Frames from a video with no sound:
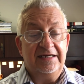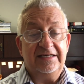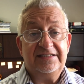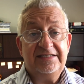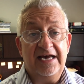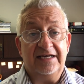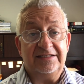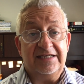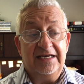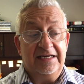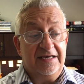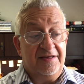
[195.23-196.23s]
It says,
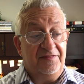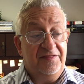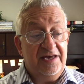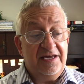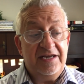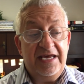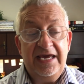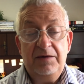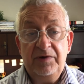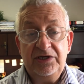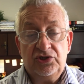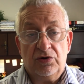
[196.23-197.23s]
"Then he
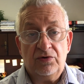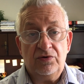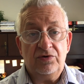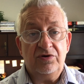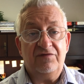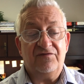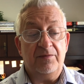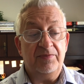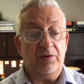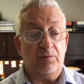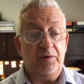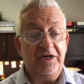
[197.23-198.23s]
returned from
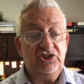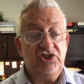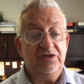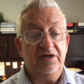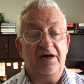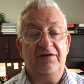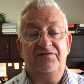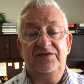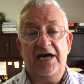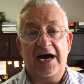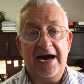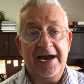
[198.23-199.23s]
the region of
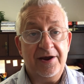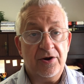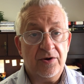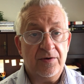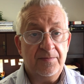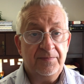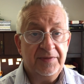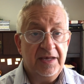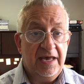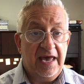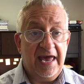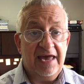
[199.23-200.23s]
Tyre
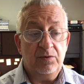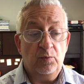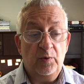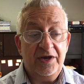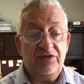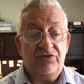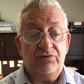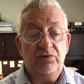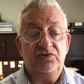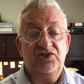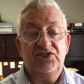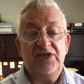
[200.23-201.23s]
and went
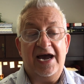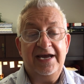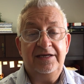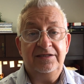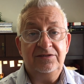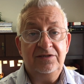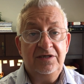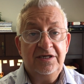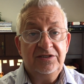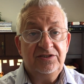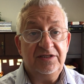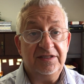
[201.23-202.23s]
through Sidon
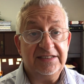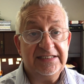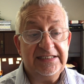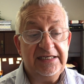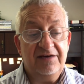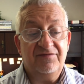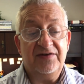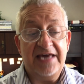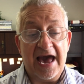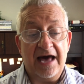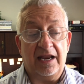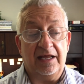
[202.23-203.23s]
to the Sea of
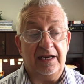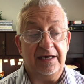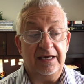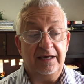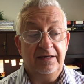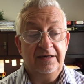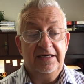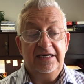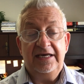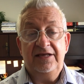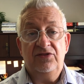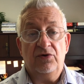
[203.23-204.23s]
Galilee
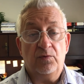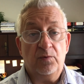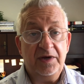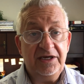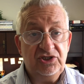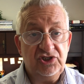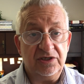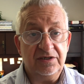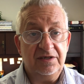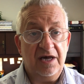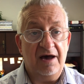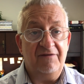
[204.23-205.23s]
in the
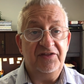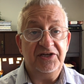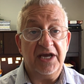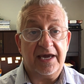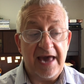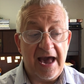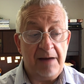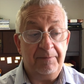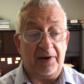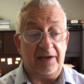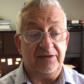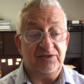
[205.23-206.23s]
region of the
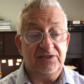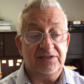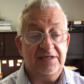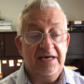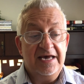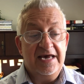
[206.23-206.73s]
Decapolis.